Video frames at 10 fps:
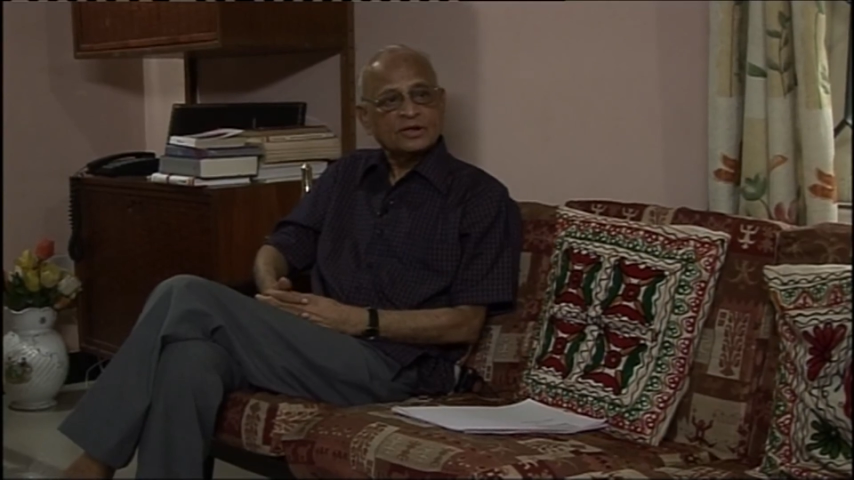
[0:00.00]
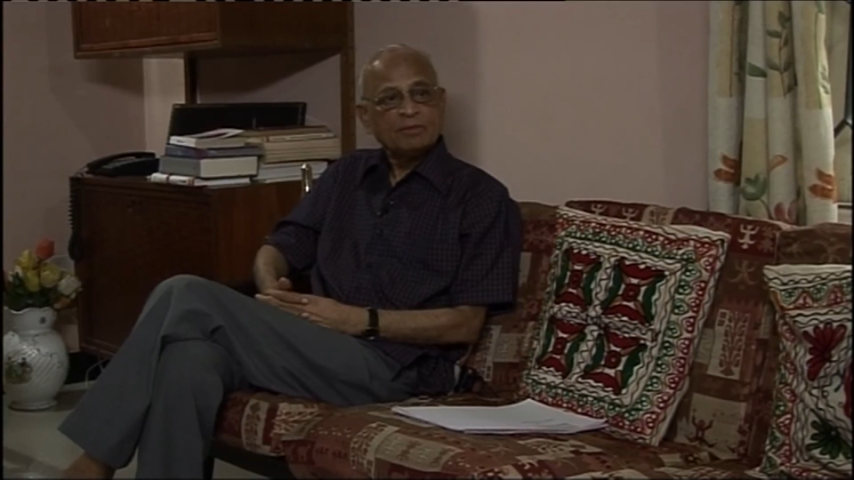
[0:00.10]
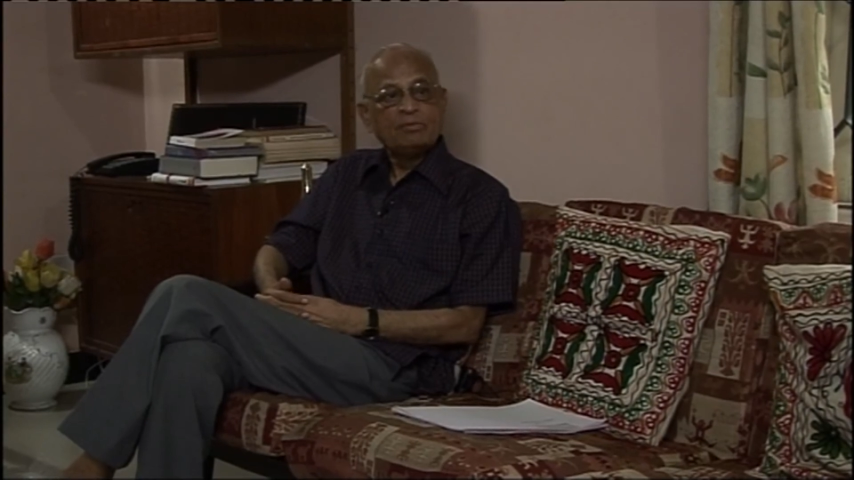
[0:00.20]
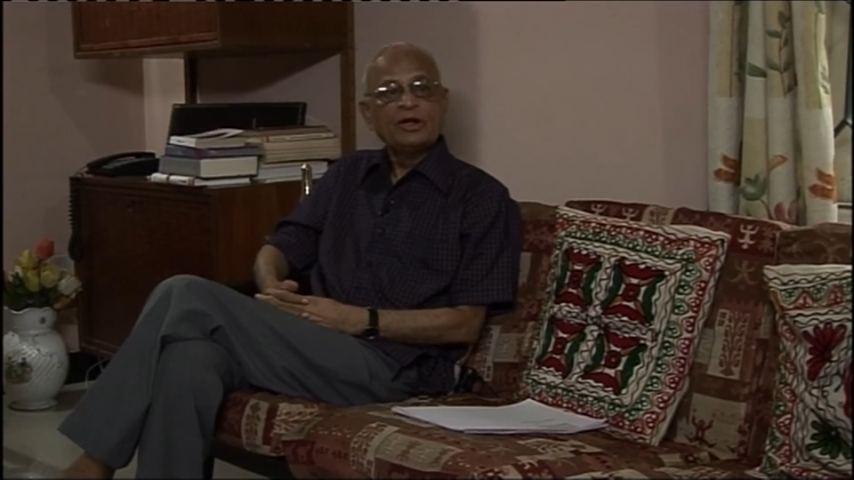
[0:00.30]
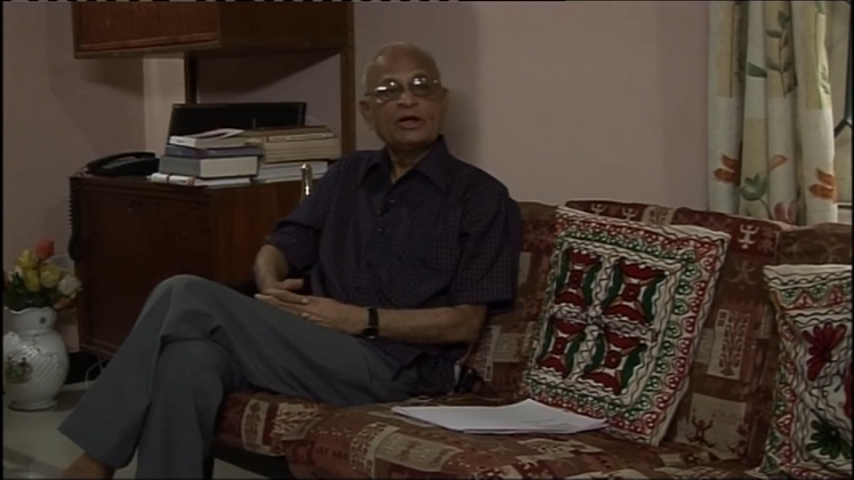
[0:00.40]

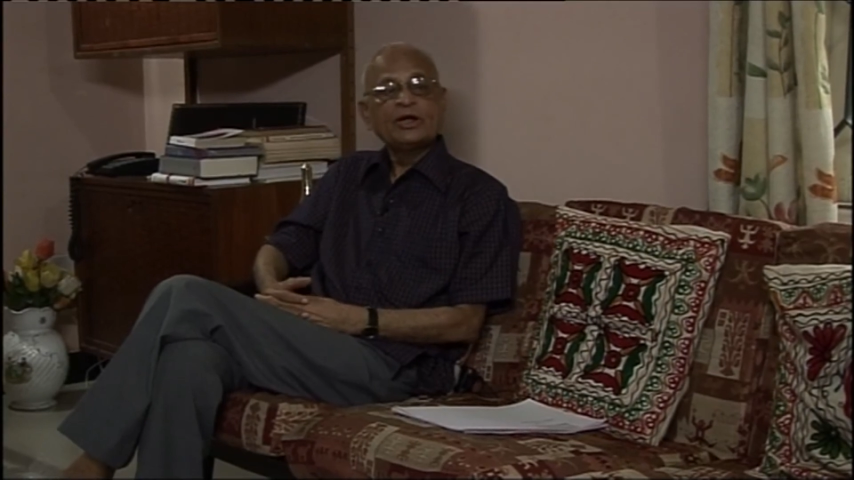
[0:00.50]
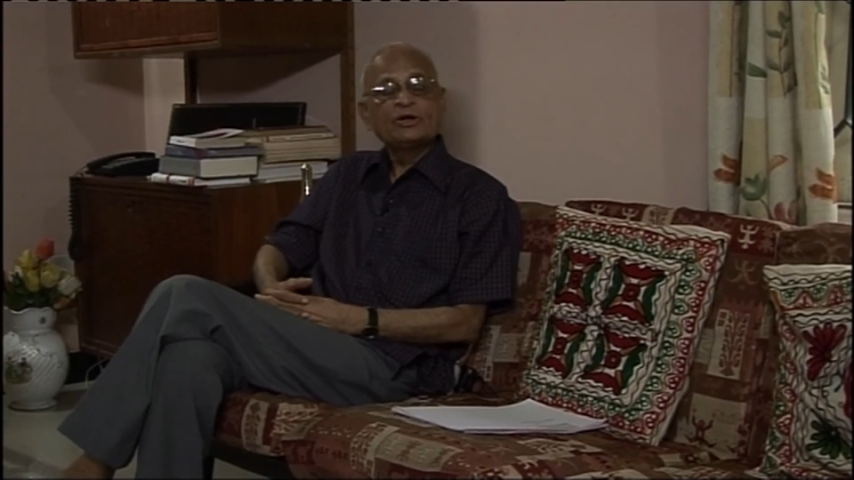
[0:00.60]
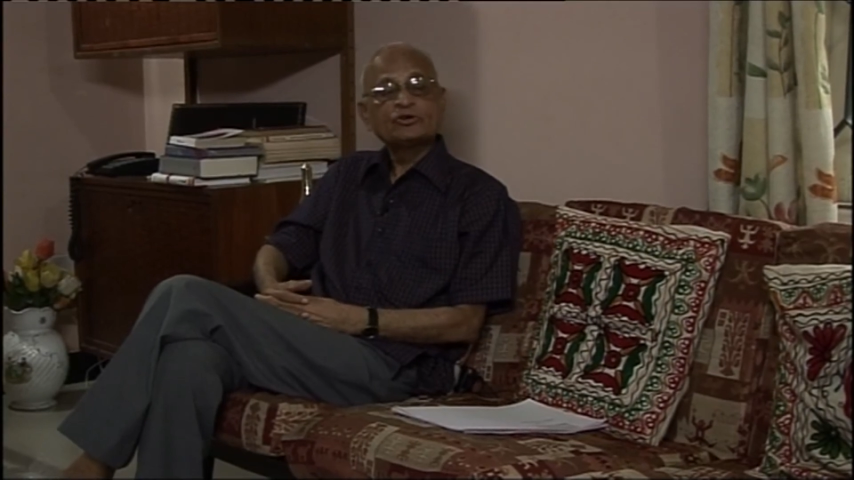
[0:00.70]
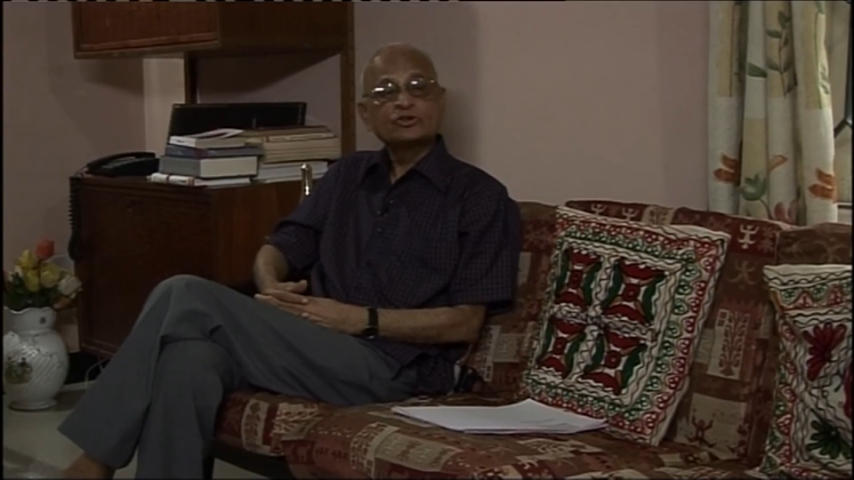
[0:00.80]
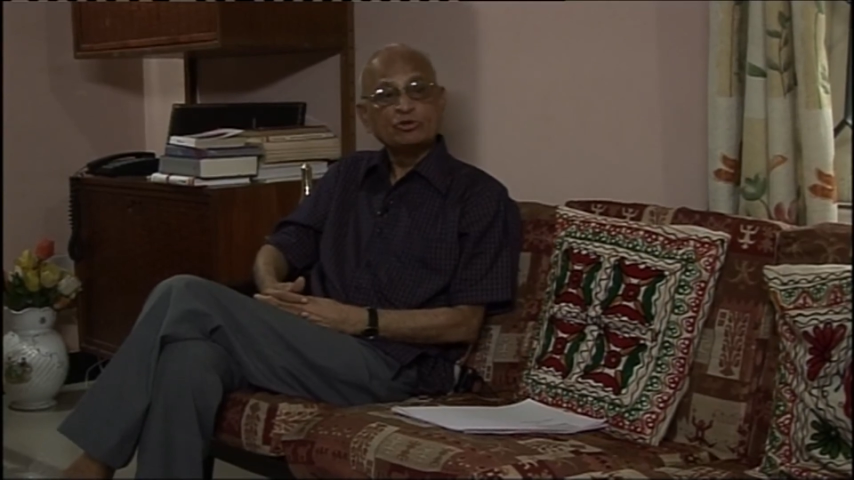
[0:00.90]

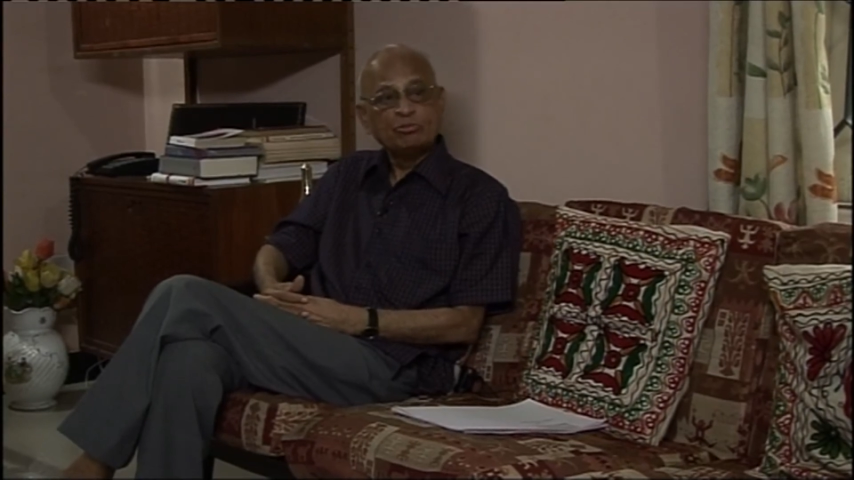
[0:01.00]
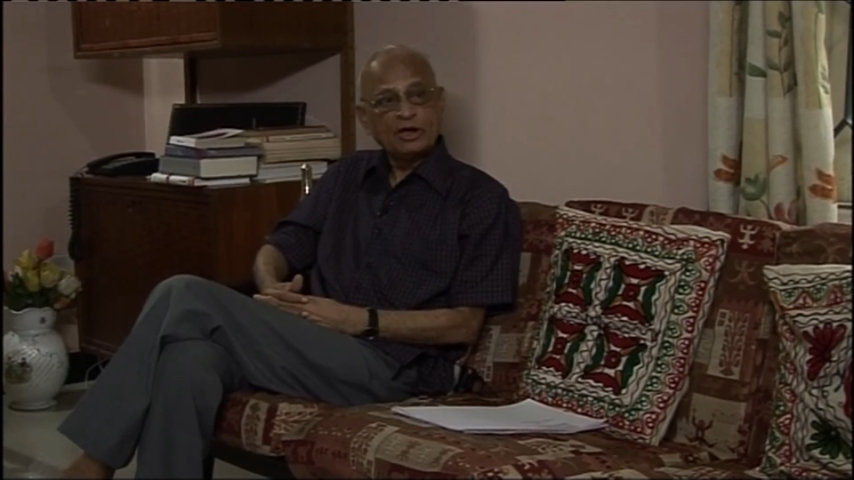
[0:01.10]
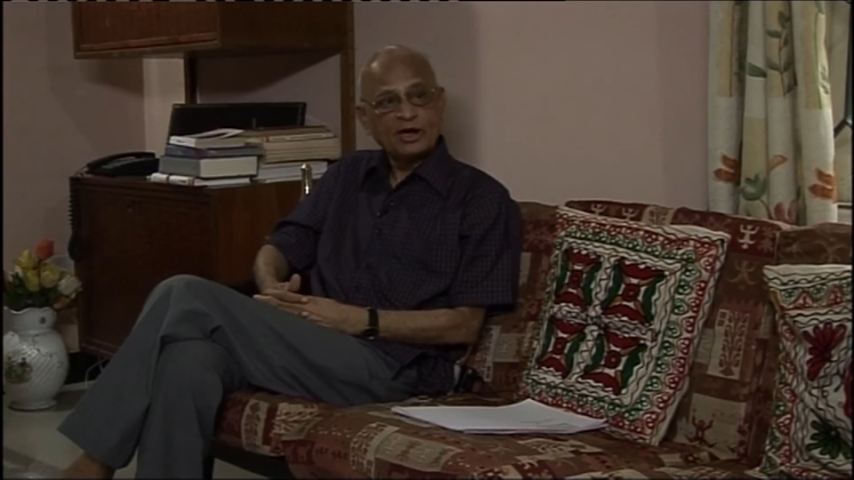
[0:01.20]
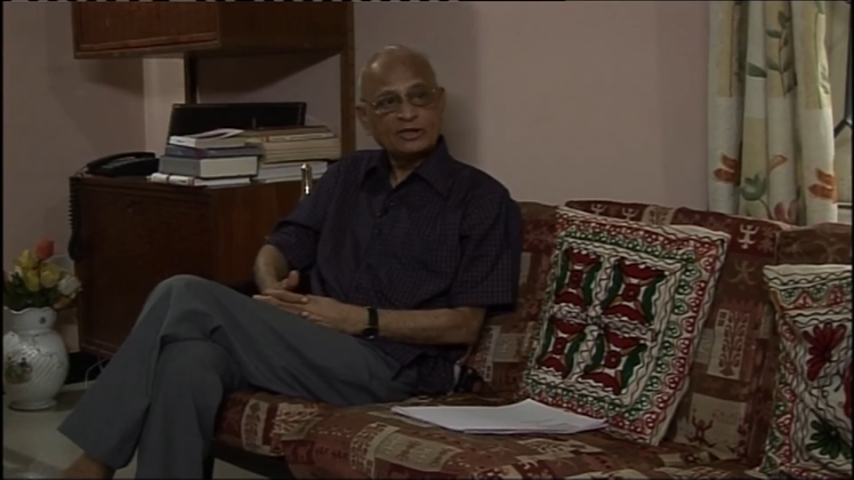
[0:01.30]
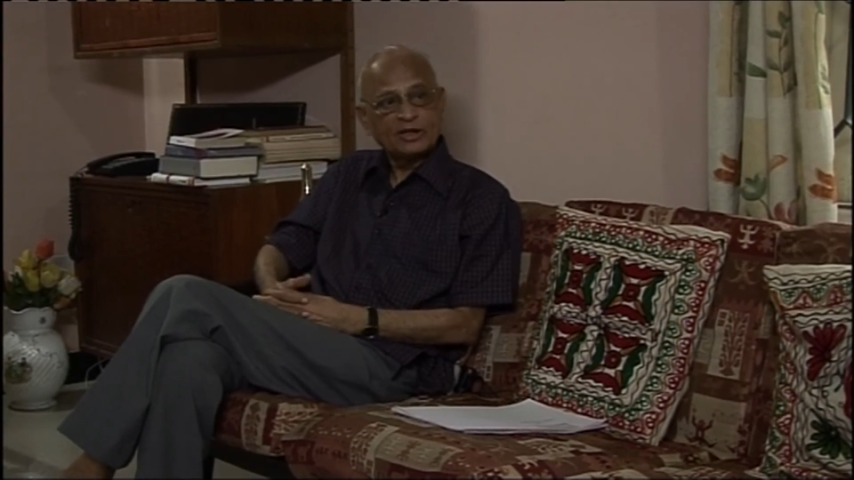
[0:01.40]
ability to
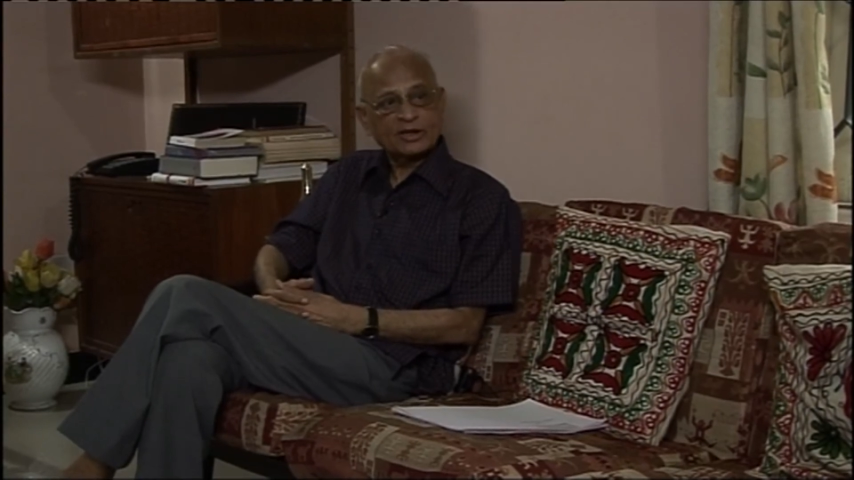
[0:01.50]
stimulate